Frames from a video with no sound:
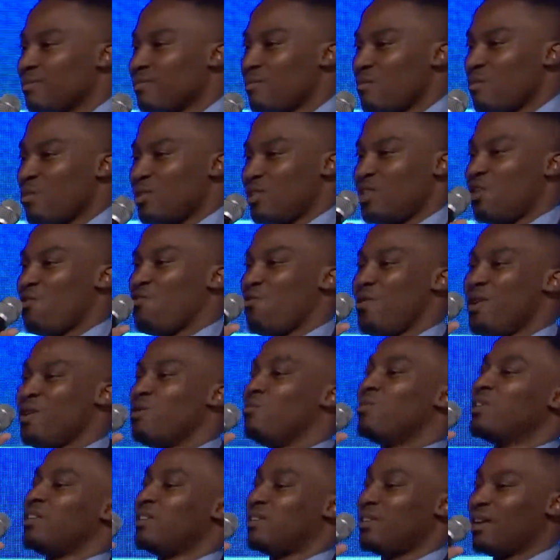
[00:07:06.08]
which I really
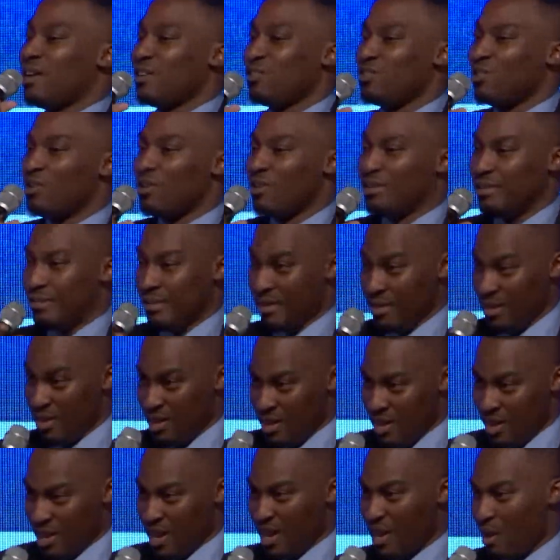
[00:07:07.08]
want to touch on,
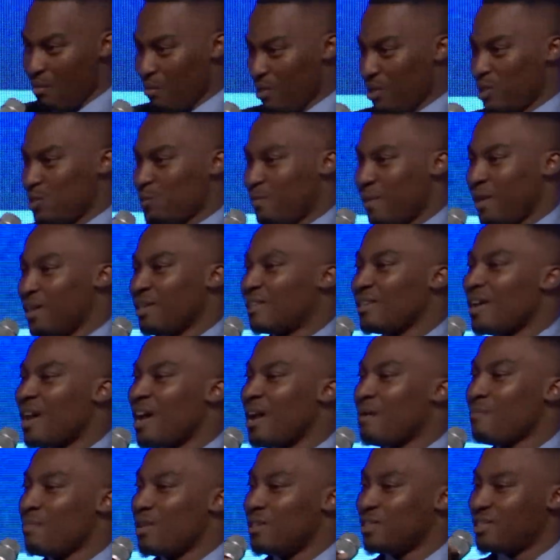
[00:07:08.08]
and I want to spend
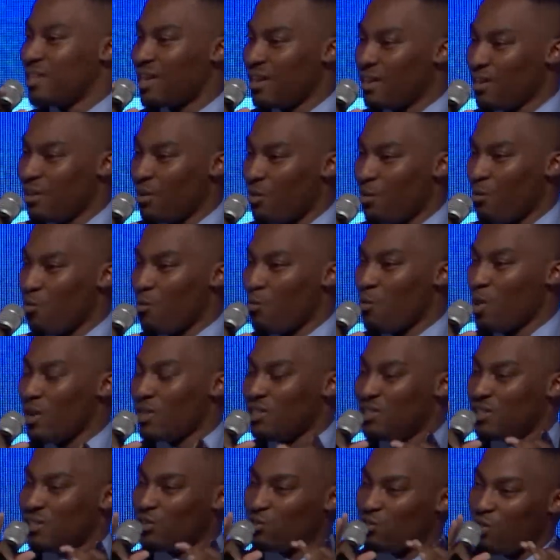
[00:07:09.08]
time, is that
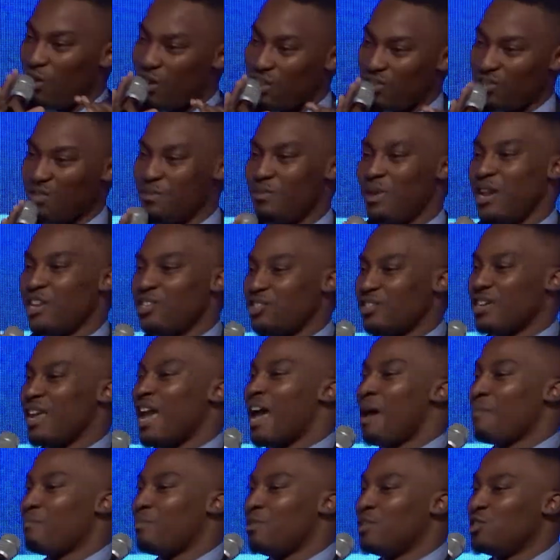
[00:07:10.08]
once transformation
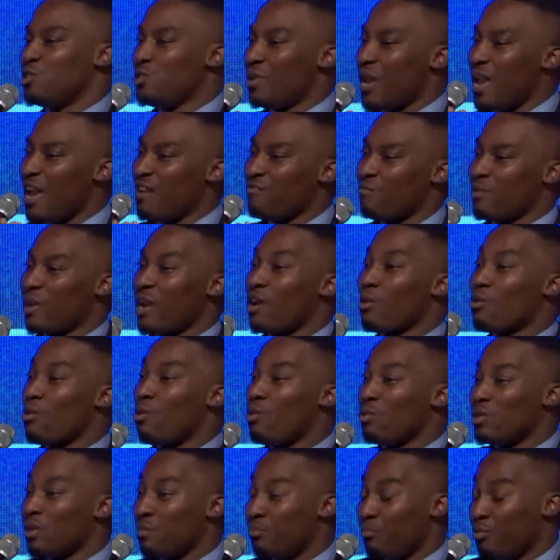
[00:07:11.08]
happens, you have what I call
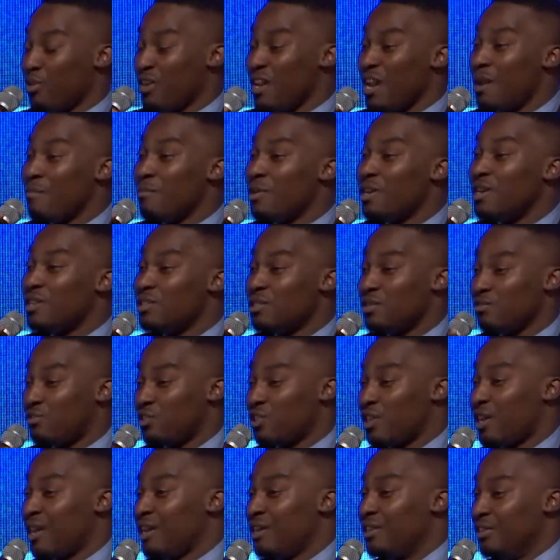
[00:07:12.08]
the preeminence of
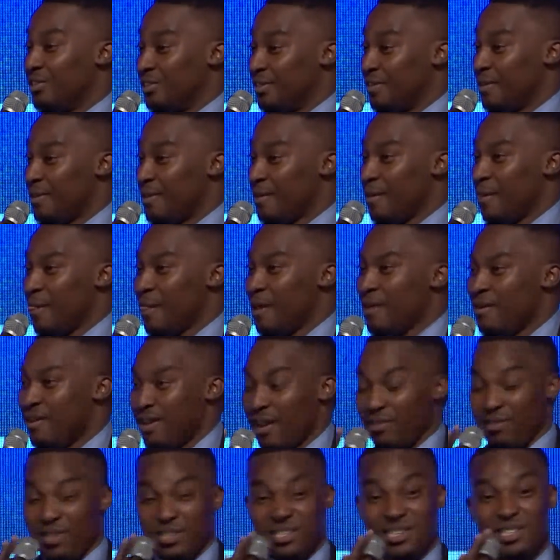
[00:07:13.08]
change. Now,
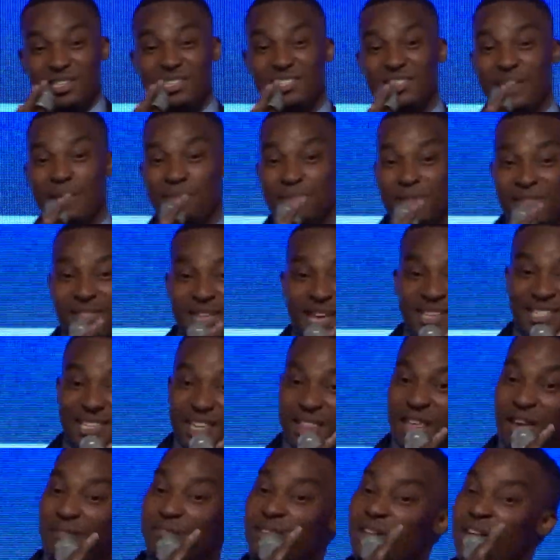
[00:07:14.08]
this is something that South Africa